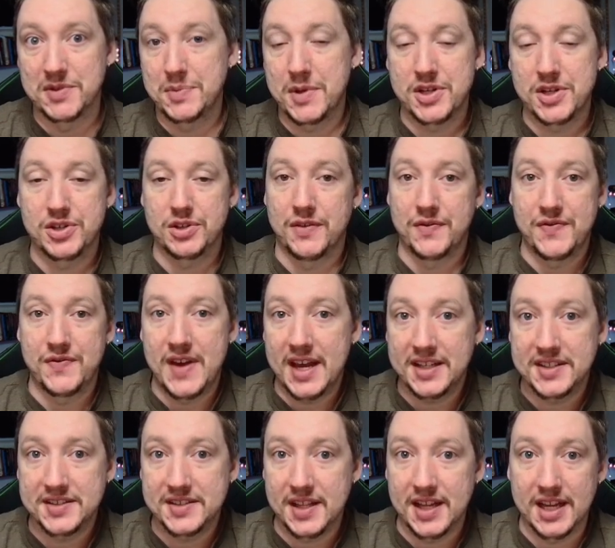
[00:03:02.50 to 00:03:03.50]
special
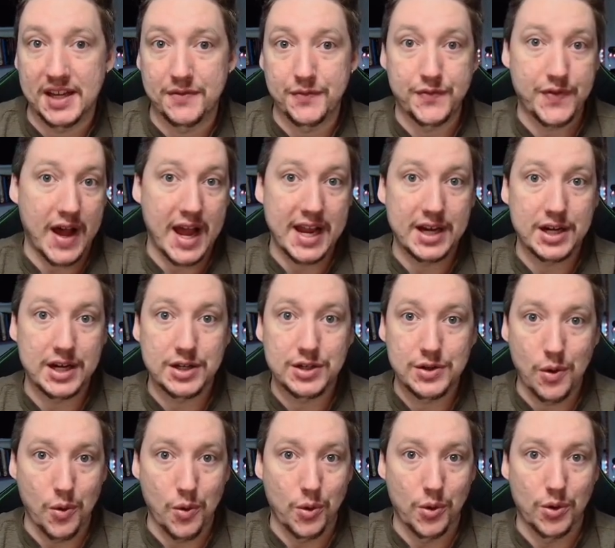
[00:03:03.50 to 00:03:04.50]
effects like fire
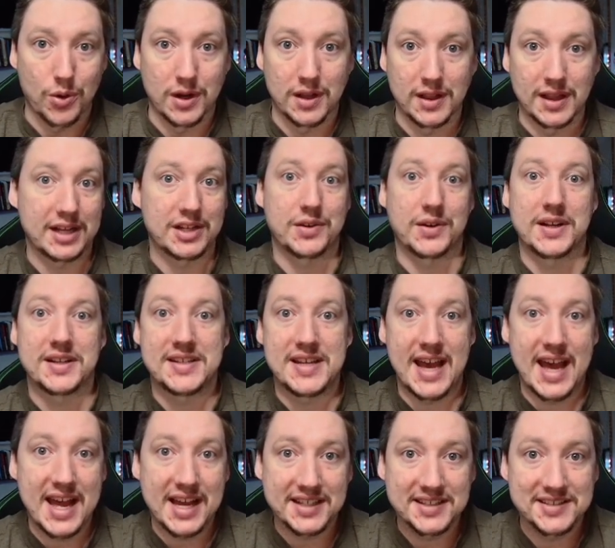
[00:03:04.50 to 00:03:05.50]
or electric
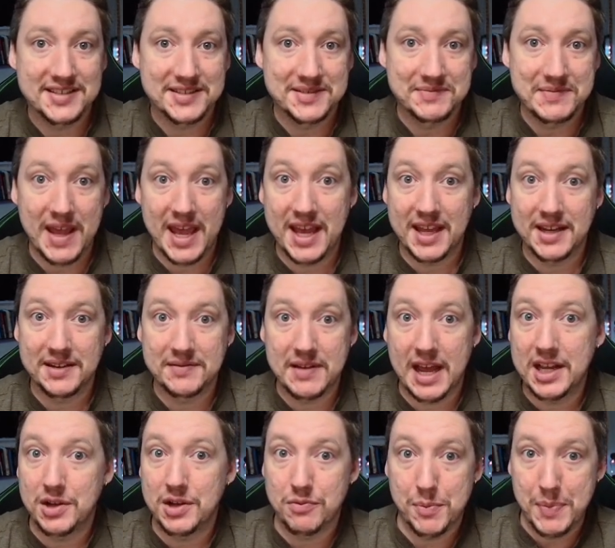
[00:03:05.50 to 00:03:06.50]
attacks, and I
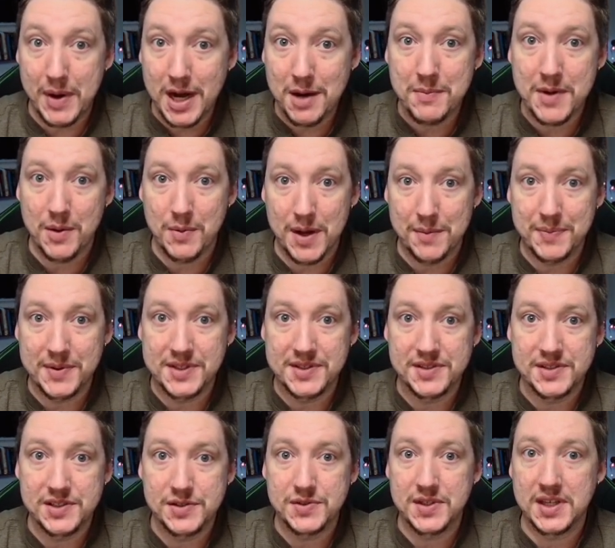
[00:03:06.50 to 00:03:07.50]
could repair my
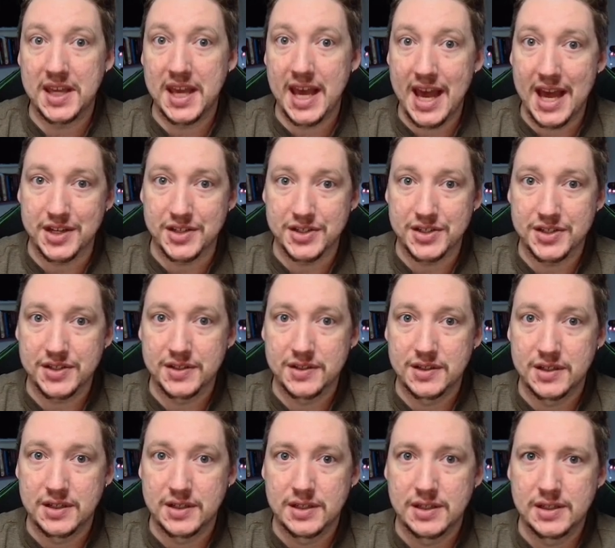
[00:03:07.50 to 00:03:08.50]
weapons using cash.
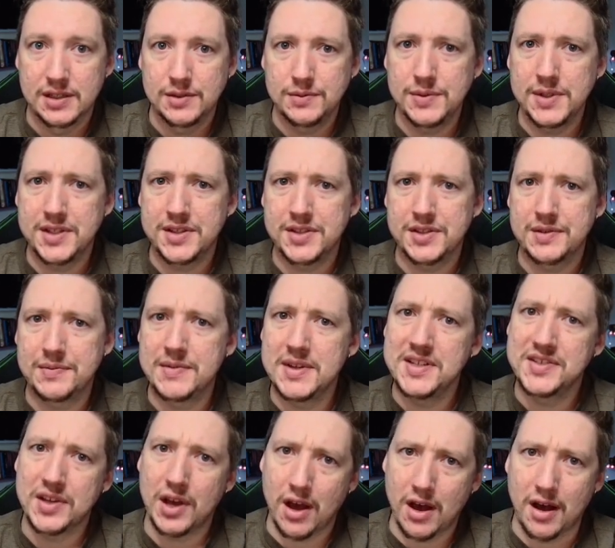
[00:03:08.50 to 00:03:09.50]
Which
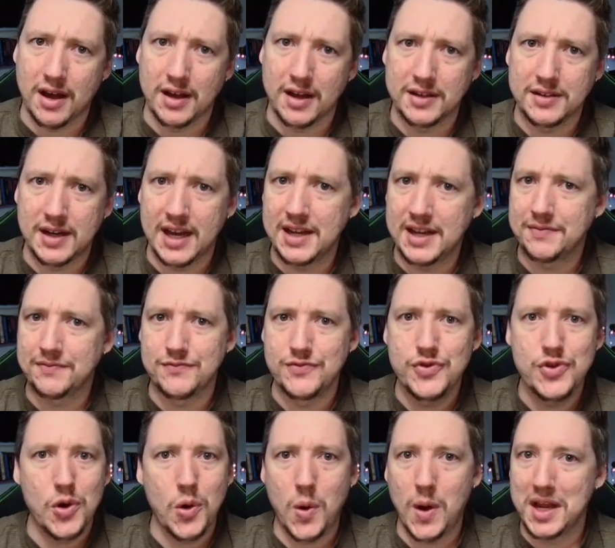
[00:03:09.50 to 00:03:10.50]
is odd, I have
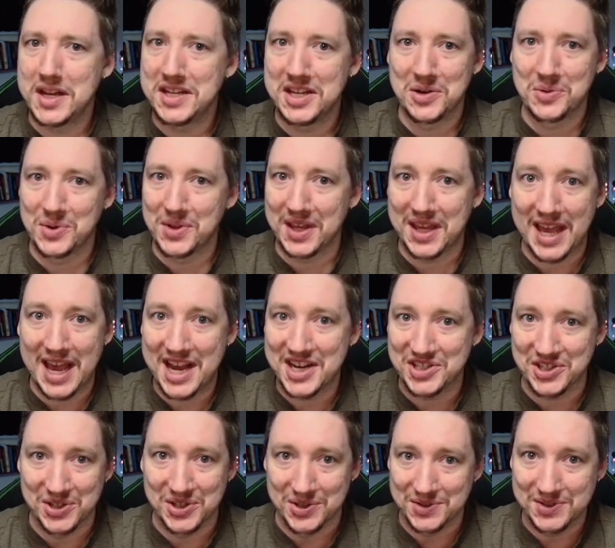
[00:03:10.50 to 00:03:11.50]
no idea where the
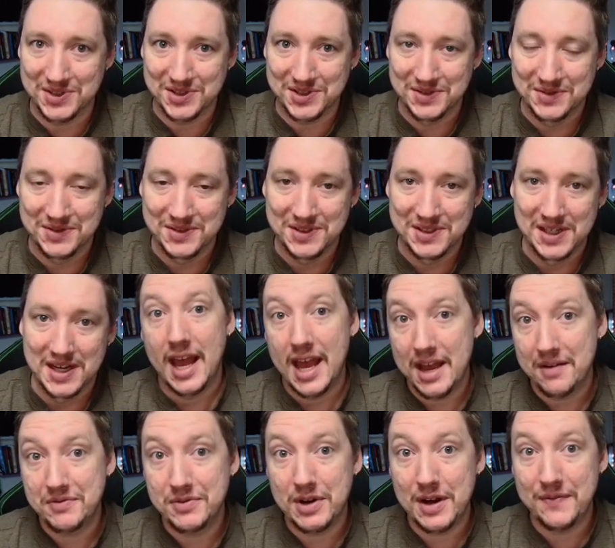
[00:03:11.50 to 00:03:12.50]
cash goes.
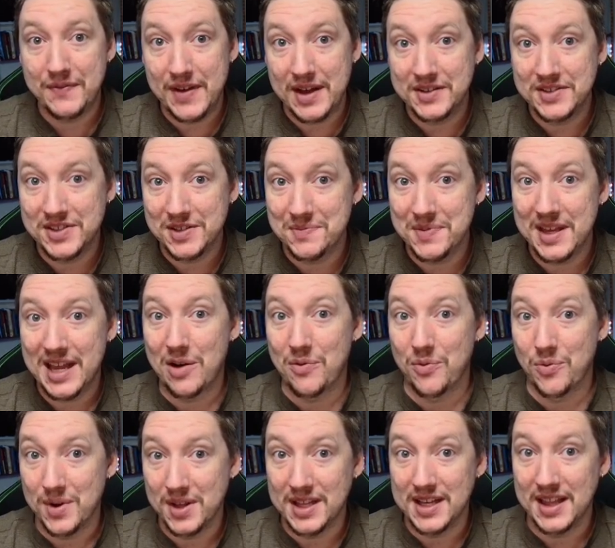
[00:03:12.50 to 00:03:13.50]
After I found something I
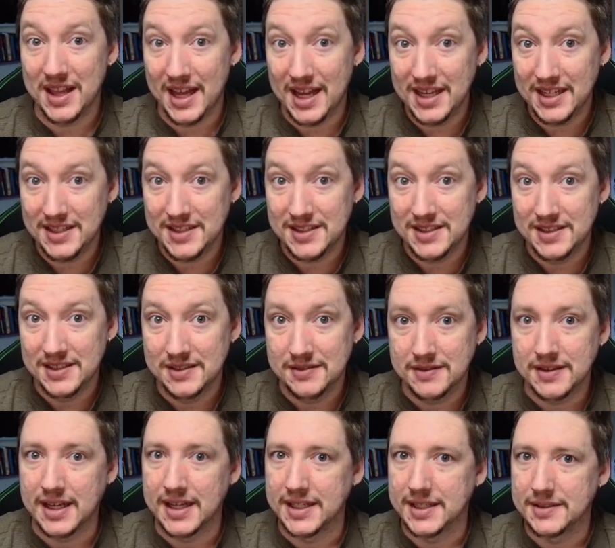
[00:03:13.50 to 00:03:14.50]
really liked,
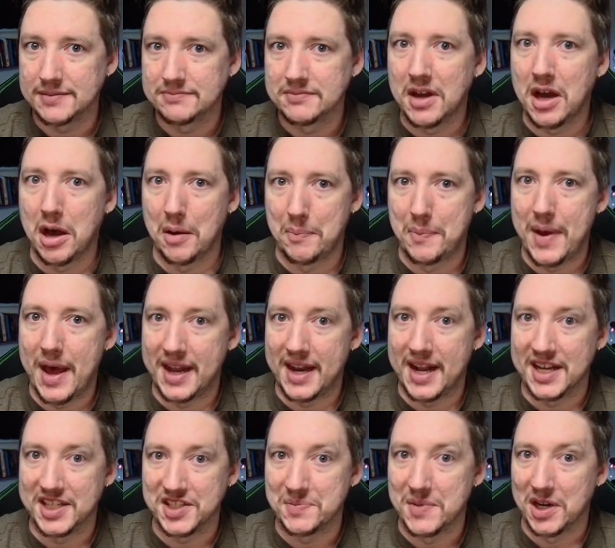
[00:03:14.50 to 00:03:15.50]
like a
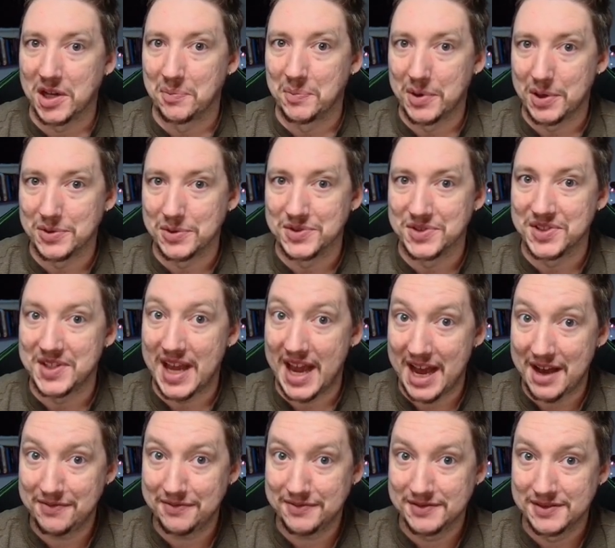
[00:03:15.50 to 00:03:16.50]
badass metal bow
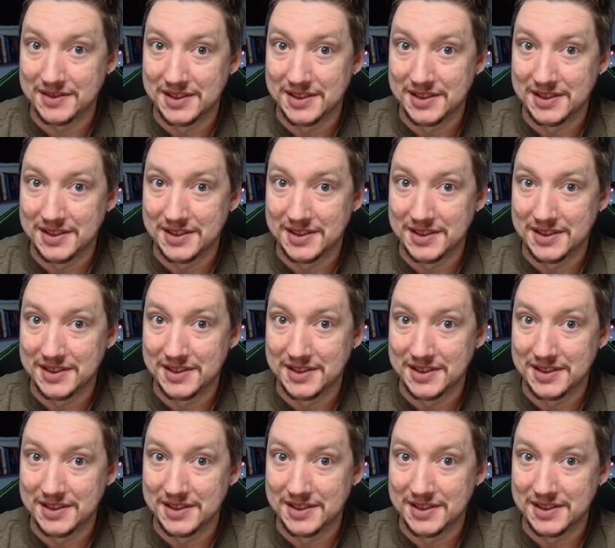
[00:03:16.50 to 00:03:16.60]
staff,